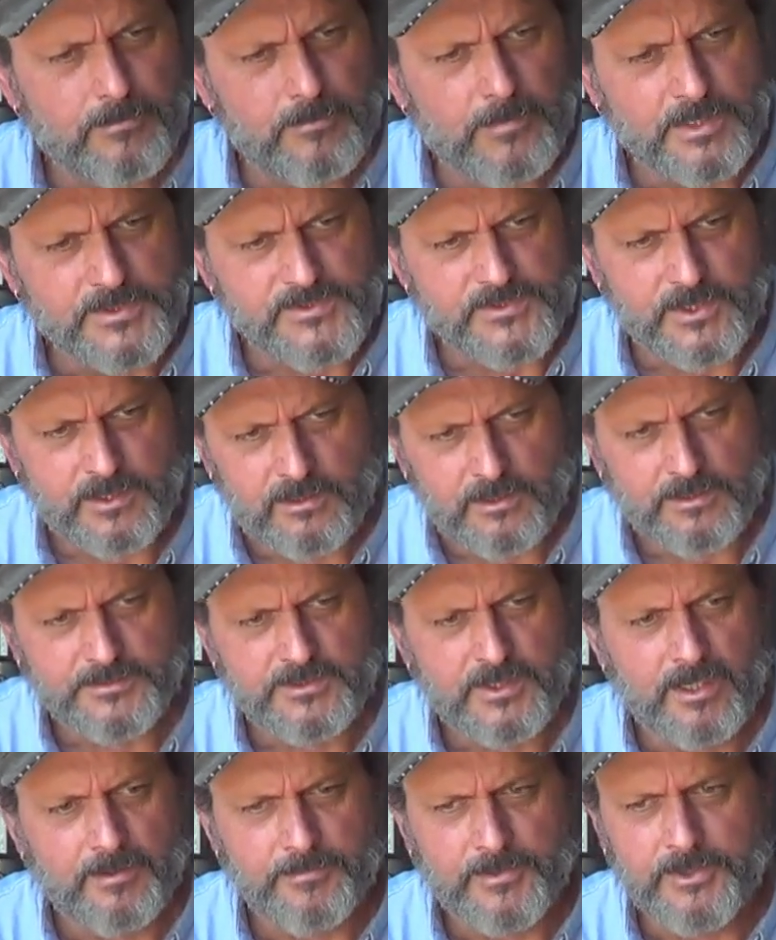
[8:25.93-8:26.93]
I see it all the
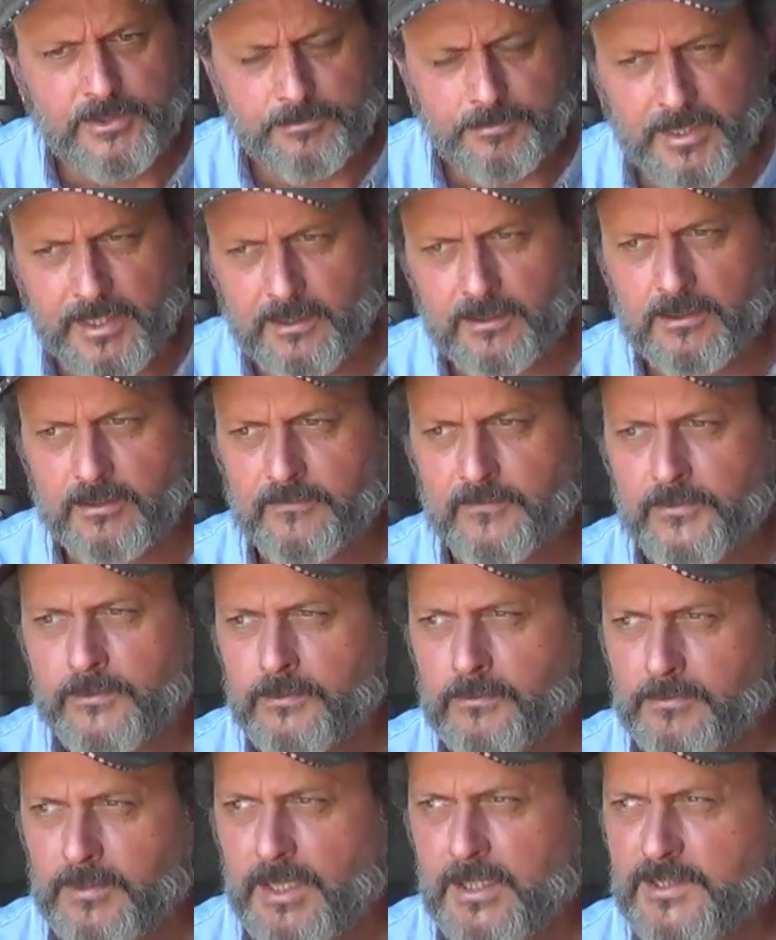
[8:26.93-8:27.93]
time. Can you make a living
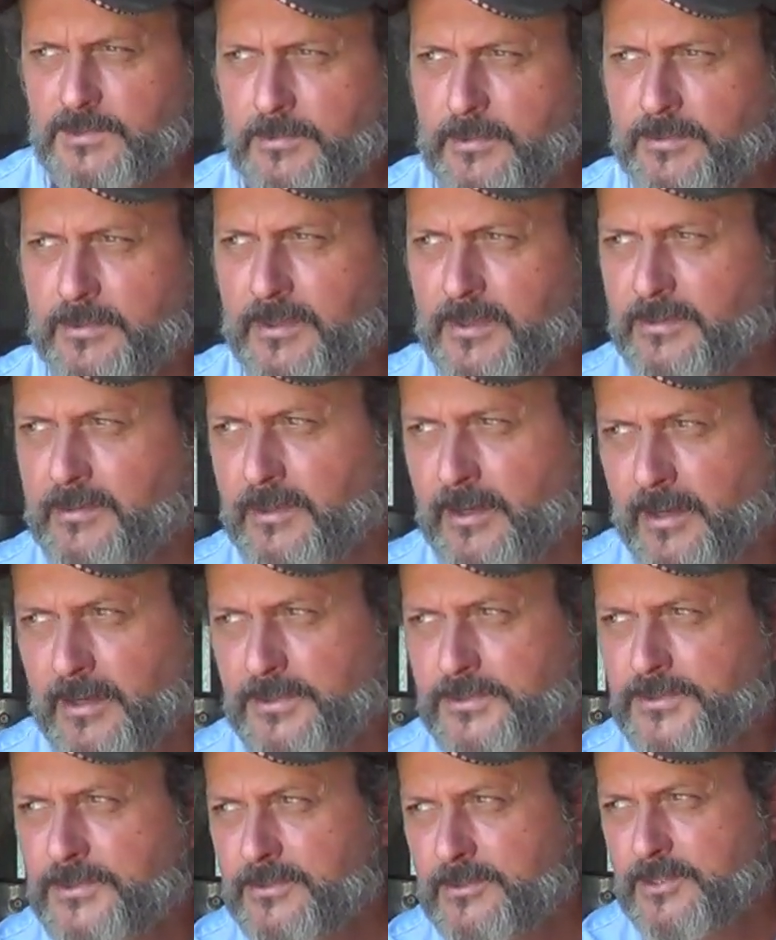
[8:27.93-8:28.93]
doing blacksmithing? The
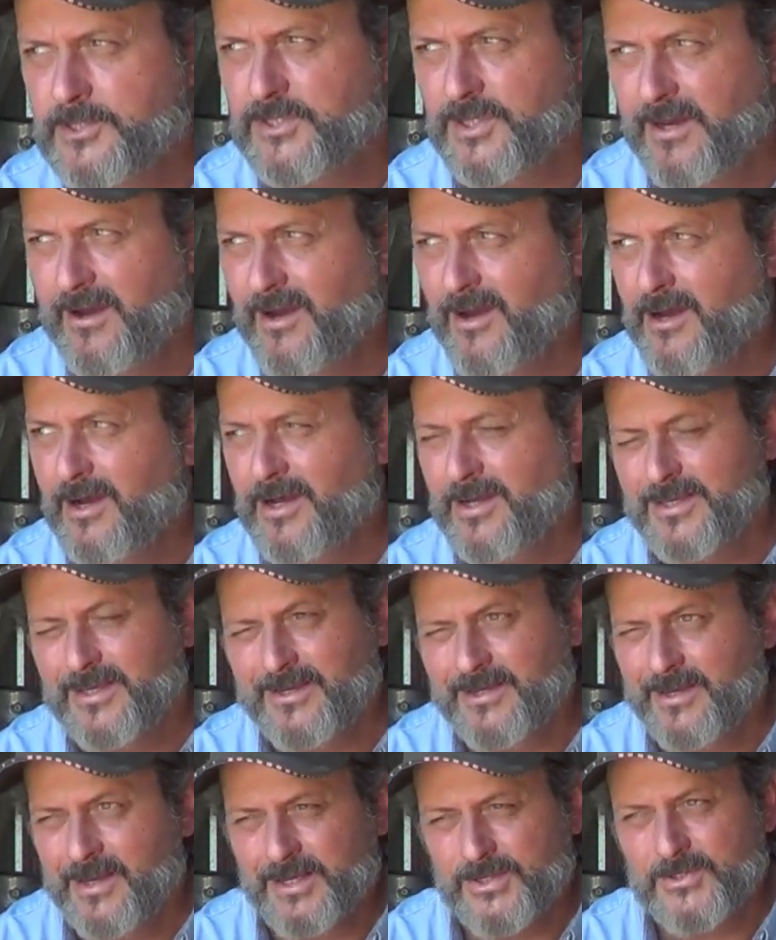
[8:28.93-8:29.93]
answer is yeah. I
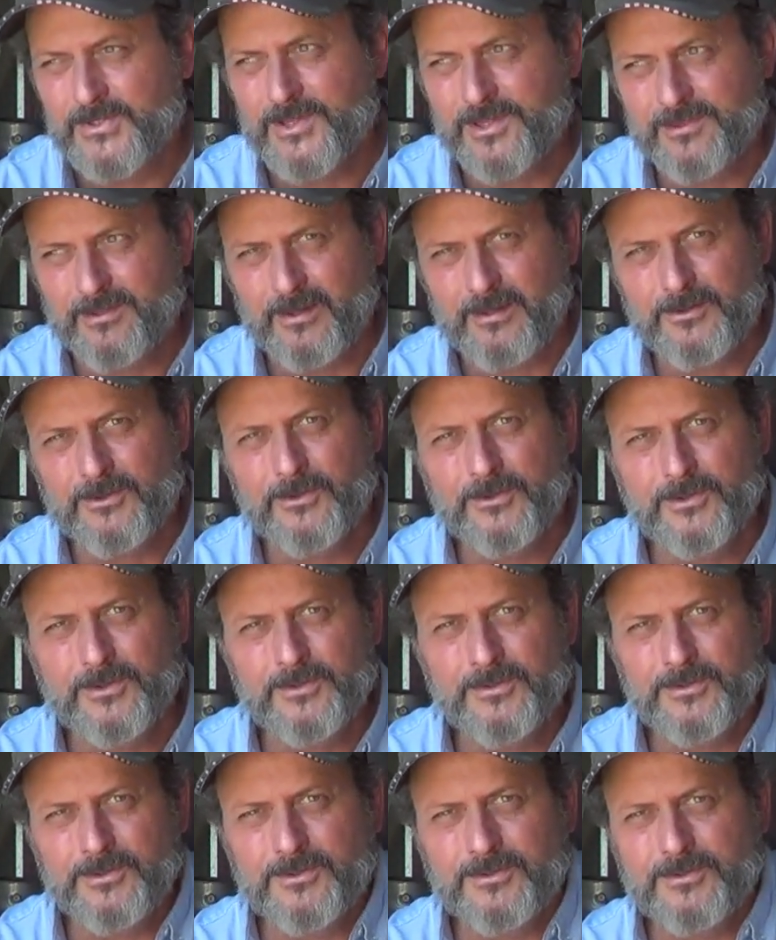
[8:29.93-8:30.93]
actually think you
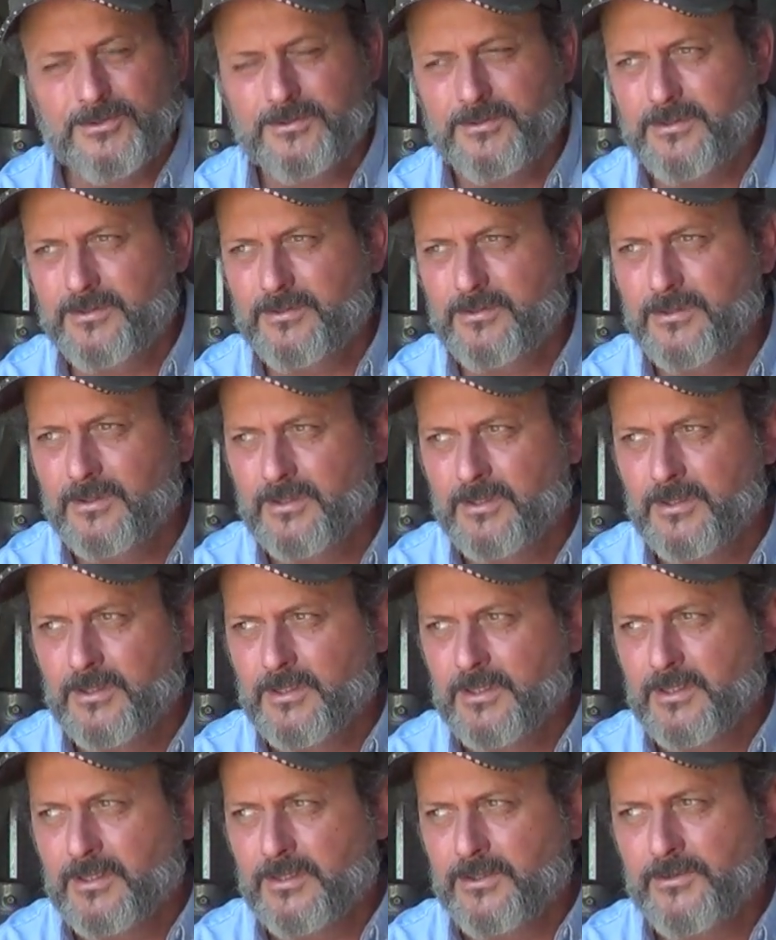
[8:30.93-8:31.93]

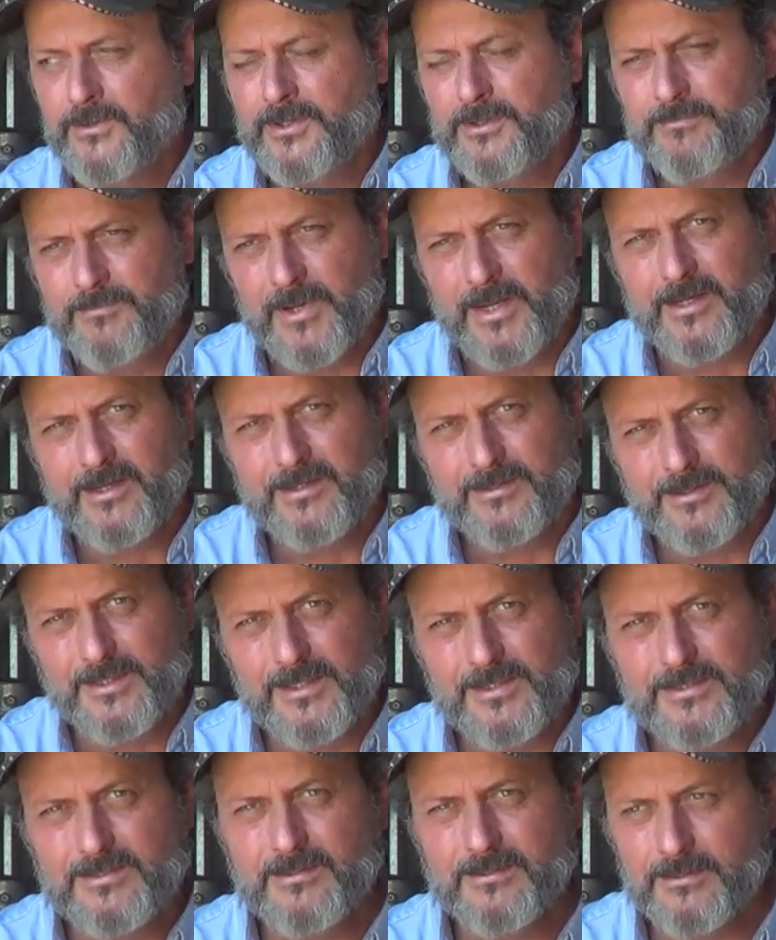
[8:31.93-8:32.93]
can make a
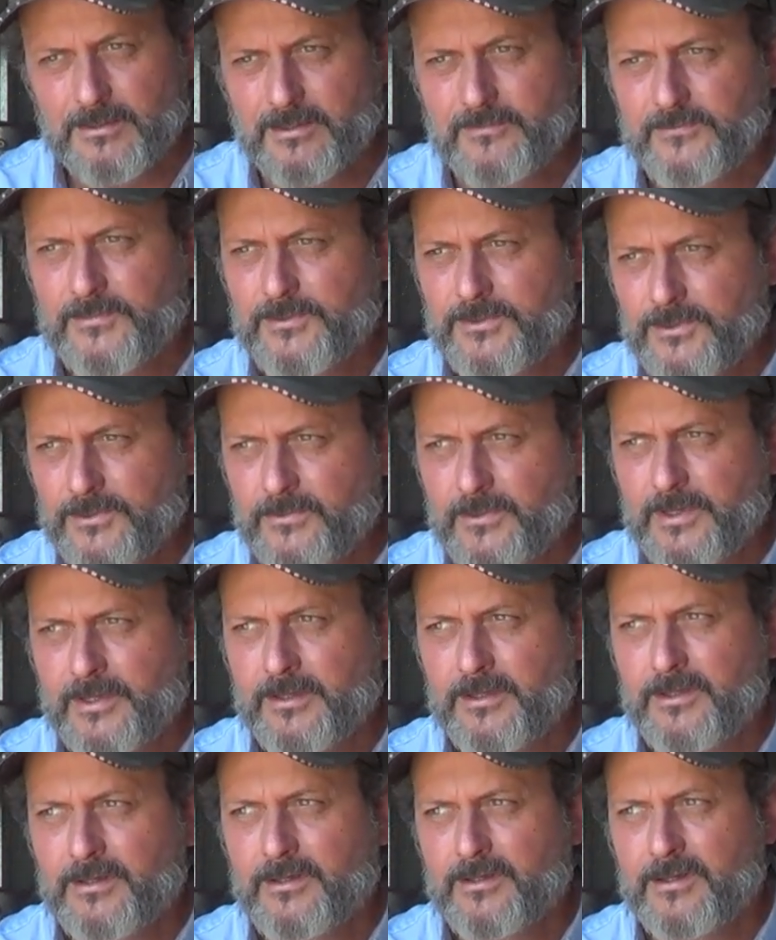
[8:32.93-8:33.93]
decent living doing
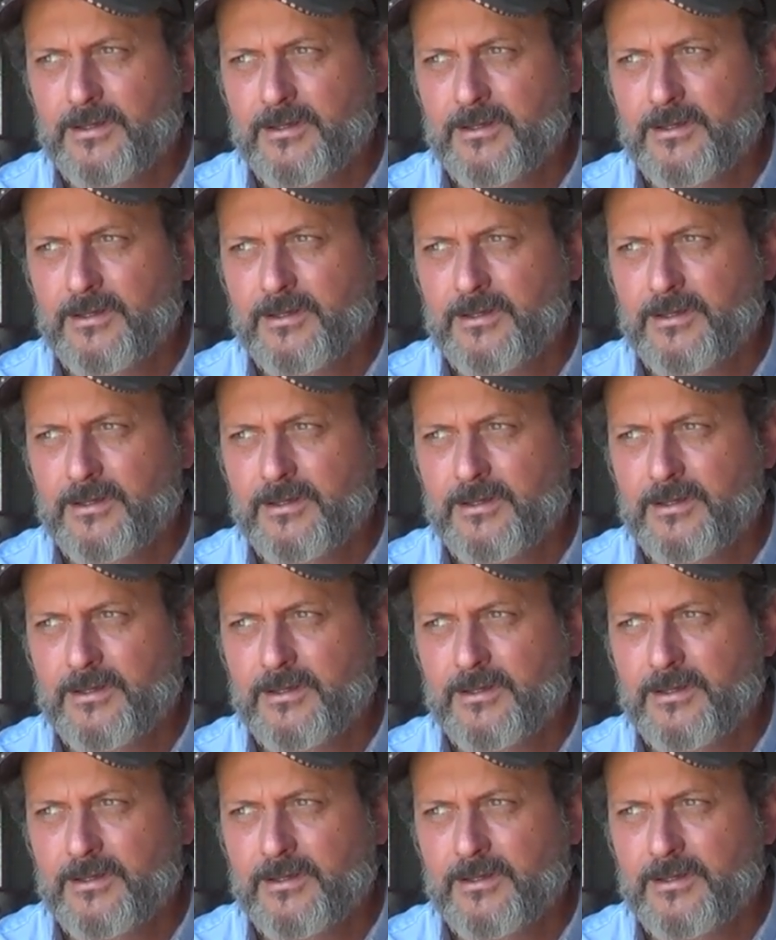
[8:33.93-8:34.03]
it,